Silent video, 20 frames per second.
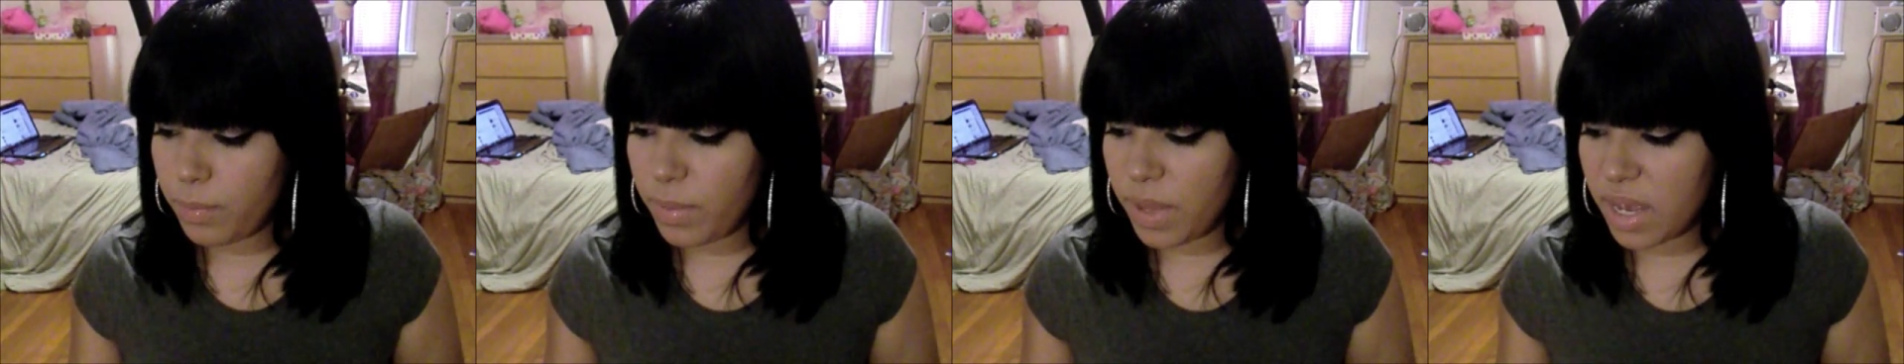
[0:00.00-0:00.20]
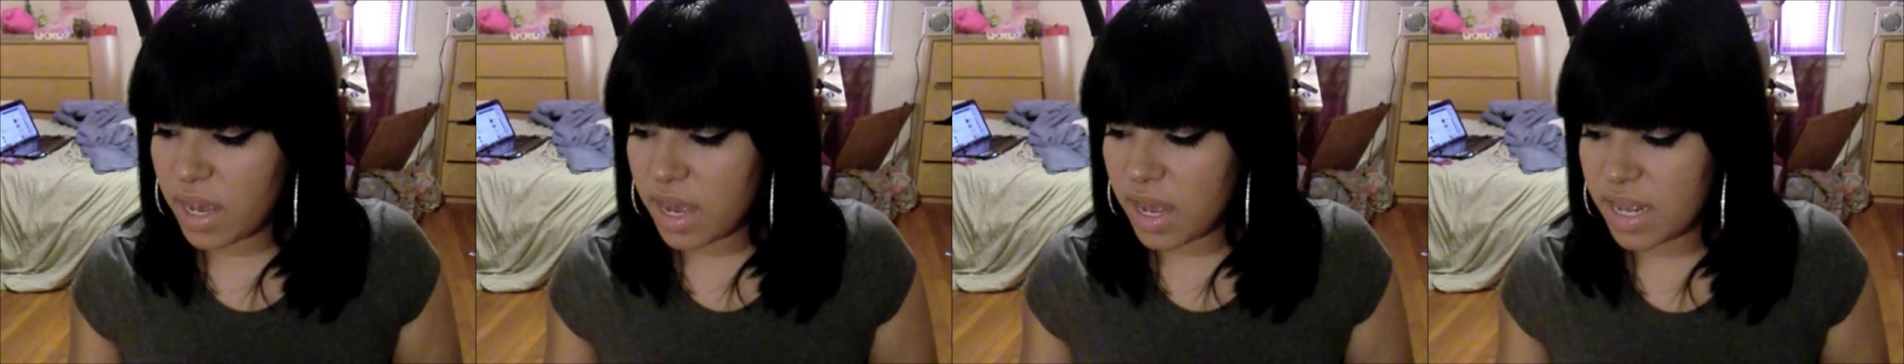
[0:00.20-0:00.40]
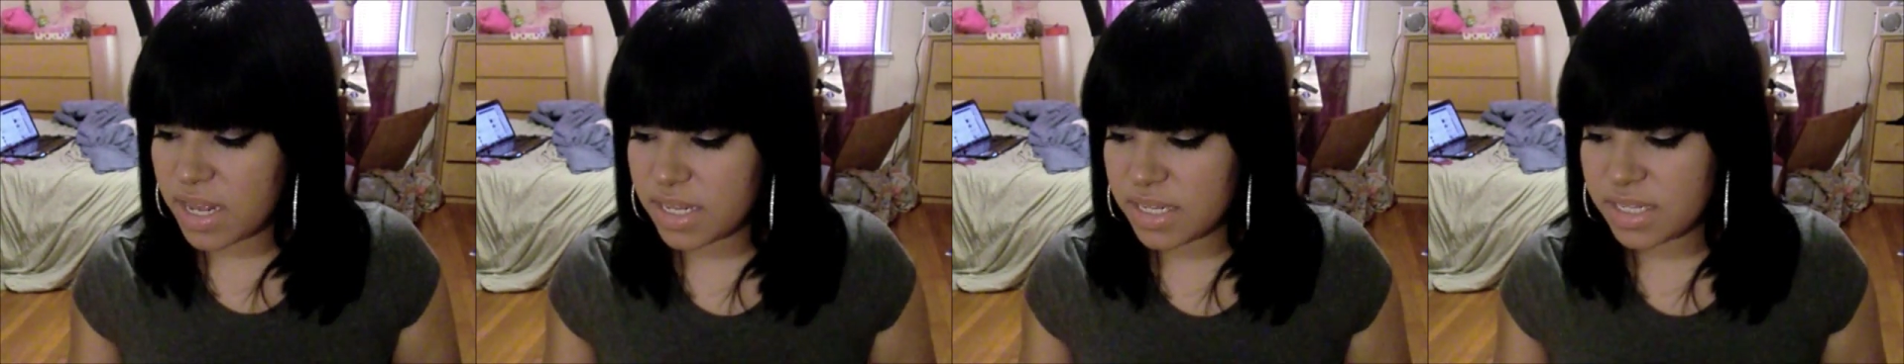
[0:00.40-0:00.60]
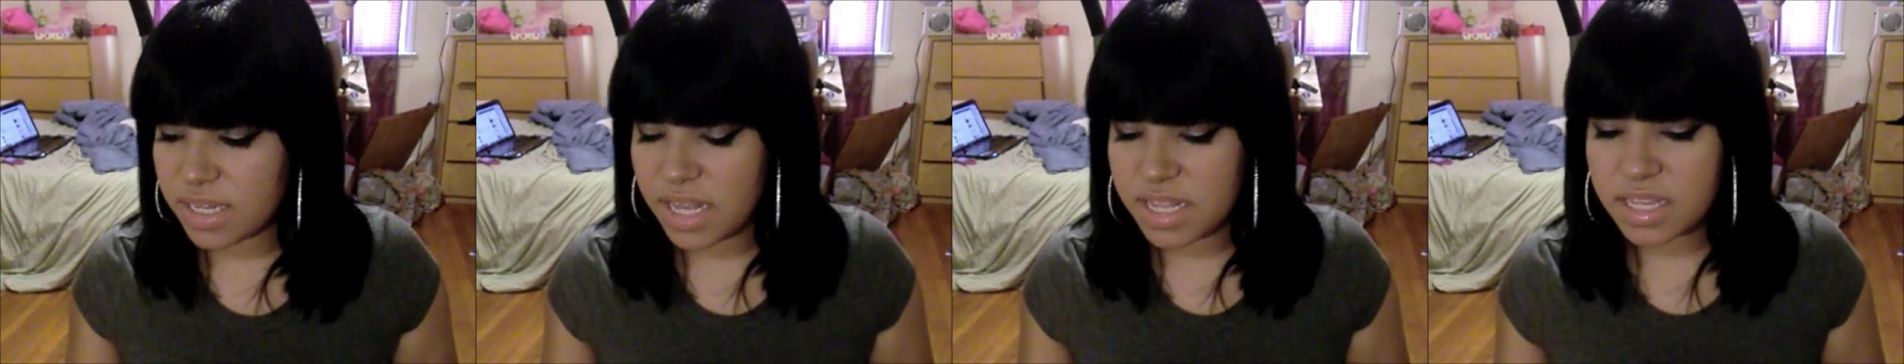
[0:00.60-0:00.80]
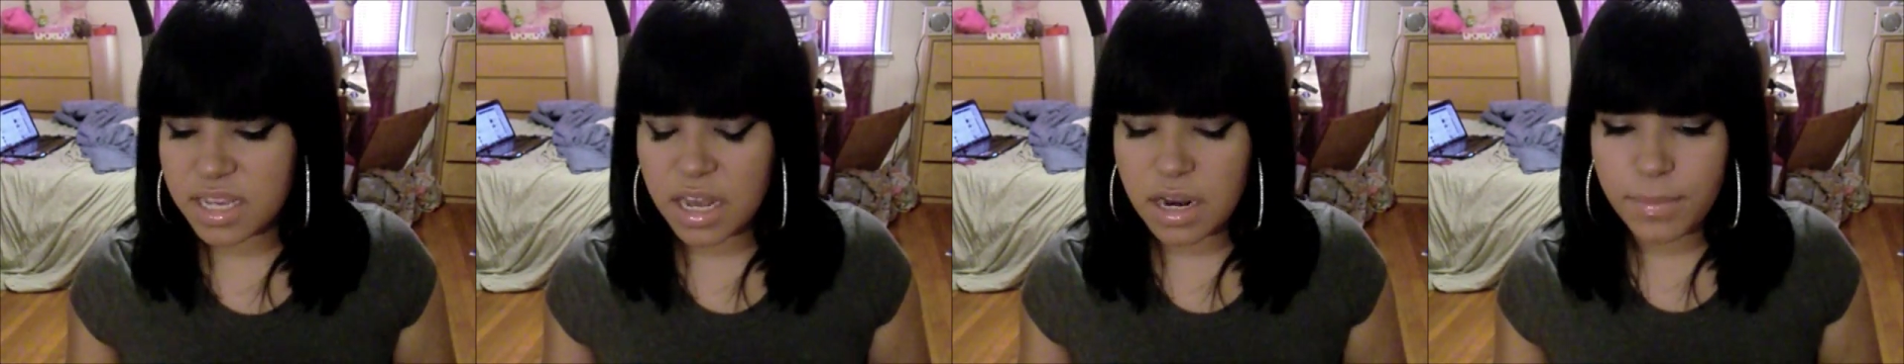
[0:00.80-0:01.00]
Because
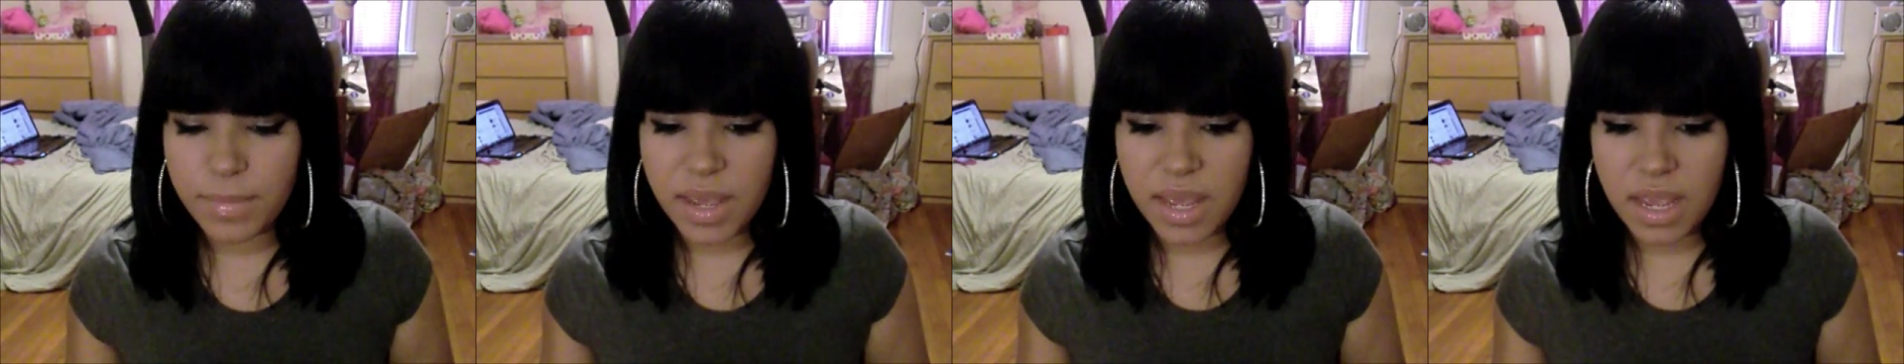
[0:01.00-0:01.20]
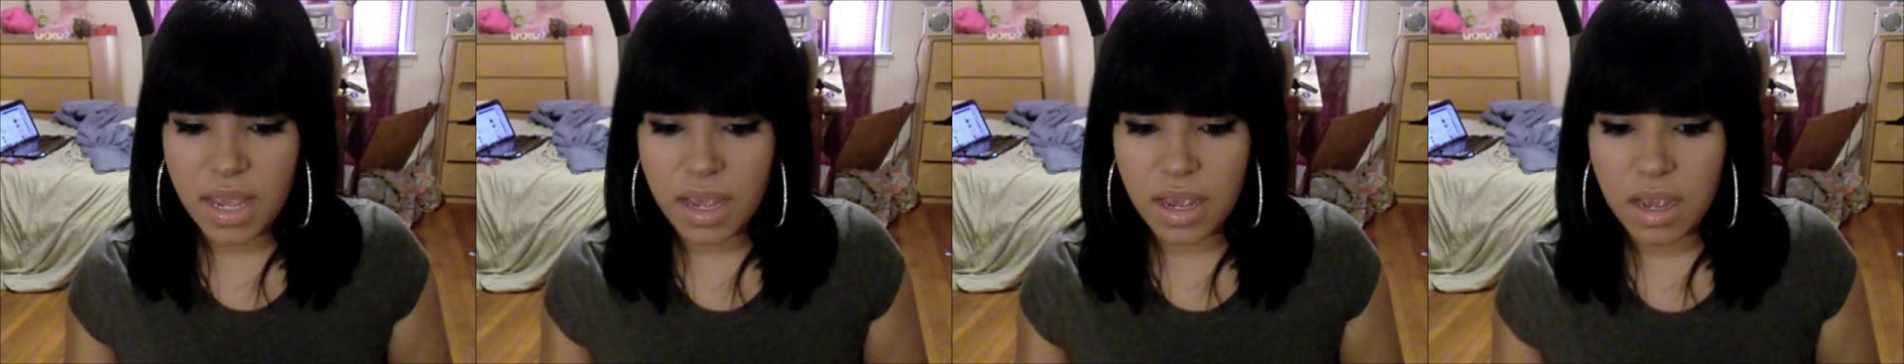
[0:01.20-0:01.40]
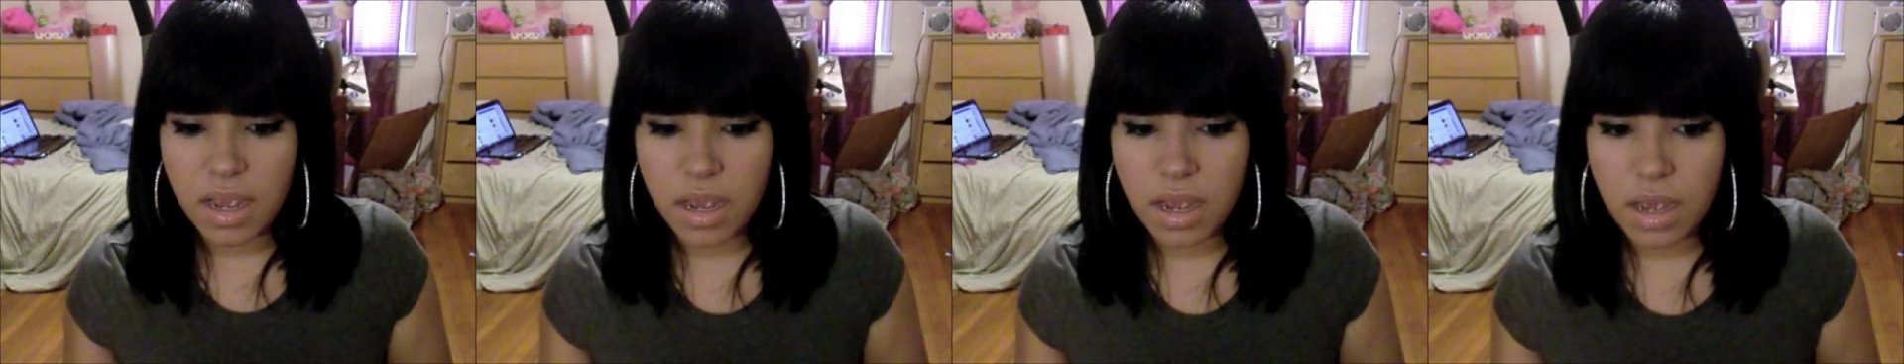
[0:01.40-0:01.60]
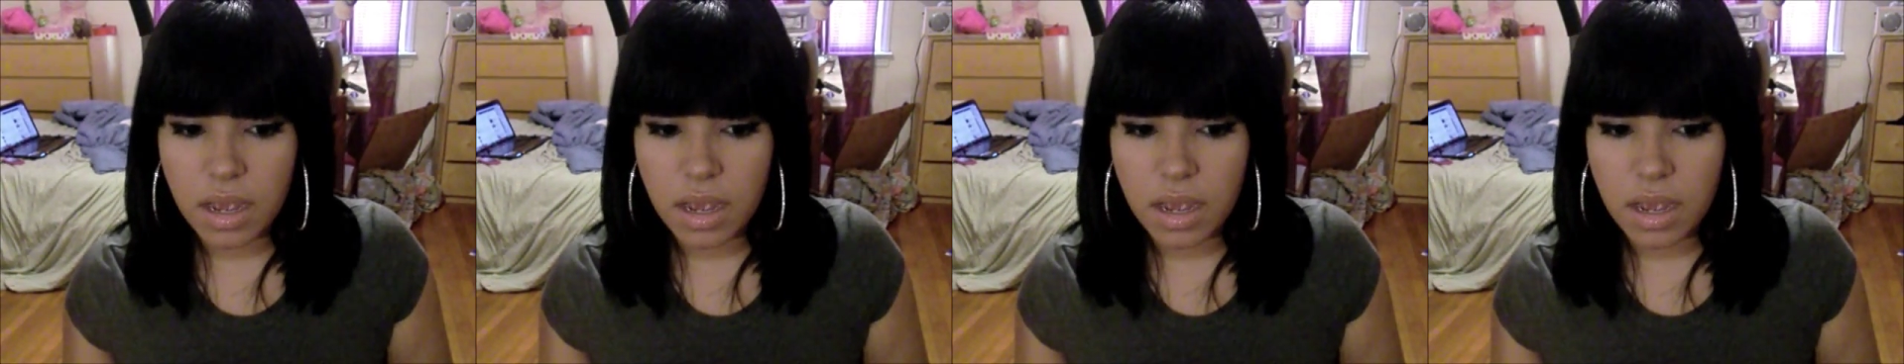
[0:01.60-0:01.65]
it's going to be